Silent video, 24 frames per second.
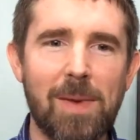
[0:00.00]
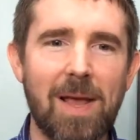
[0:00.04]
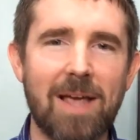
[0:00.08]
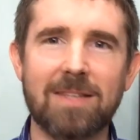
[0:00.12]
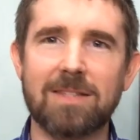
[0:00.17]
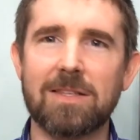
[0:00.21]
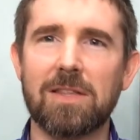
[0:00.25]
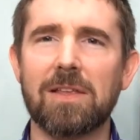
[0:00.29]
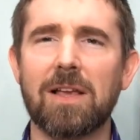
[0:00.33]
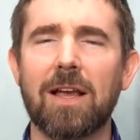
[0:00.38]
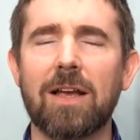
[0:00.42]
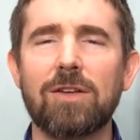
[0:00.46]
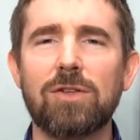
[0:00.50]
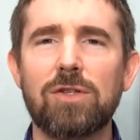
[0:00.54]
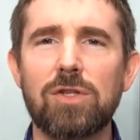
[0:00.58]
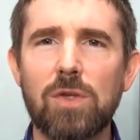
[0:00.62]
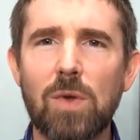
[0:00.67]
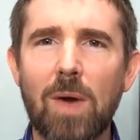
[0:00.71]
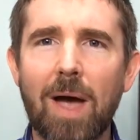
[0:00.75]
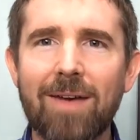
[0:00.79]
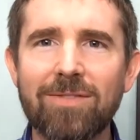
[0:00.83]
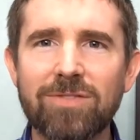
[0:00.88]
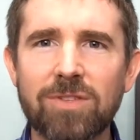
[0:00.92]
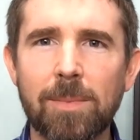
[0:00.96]
We ask the other guy, "Do
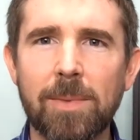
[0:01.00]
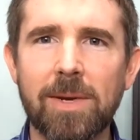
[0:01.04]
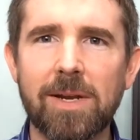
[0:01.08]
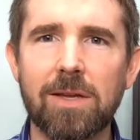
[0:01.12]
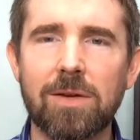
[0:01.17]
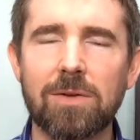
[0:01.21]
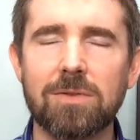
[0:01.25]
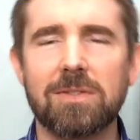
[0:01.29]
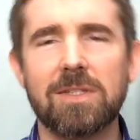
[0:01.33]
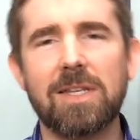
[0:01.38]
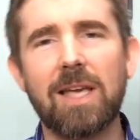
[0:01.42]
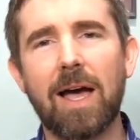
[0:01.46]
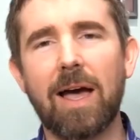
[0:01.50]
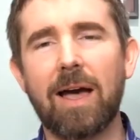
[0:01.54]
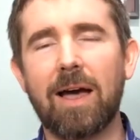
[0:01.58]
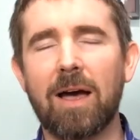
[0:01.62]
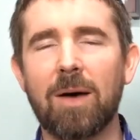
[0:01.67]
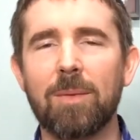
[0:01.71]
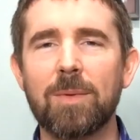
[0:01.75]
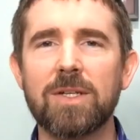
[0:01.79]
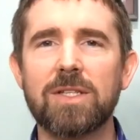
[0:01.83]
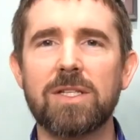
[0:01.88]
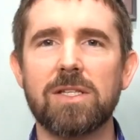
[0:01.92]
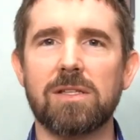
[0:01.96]
you have some money?" He goes, "Yeah,
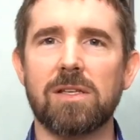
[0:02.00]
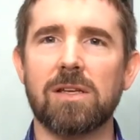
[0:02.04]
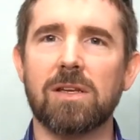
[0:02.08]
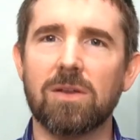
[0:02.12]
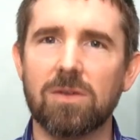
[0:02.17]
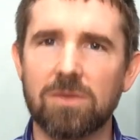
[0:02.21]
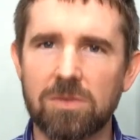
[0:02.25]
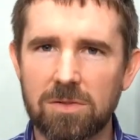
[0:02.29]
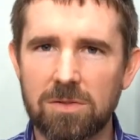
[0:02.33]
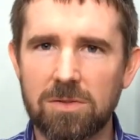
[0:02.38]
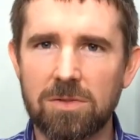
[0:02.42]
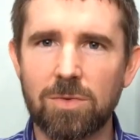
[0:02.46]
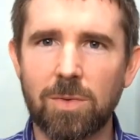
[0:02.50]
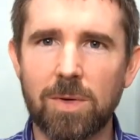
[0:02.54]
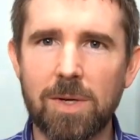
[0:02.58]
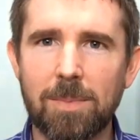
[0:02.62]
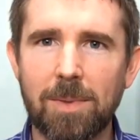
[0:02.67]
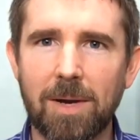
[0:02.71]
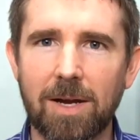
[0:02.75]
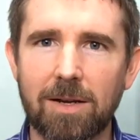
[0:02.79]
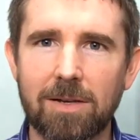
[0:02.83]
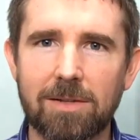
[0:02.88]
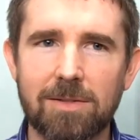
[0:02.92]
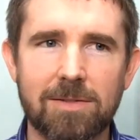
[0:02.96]
how much is it?" And he goes,
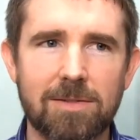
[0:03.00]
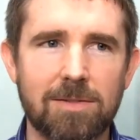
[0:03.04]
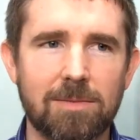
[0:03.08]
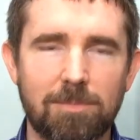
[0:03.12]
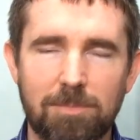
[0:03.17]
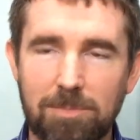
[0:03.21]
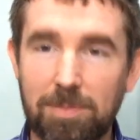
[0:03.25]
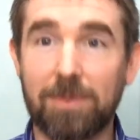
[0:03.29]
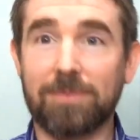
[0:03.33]
$20.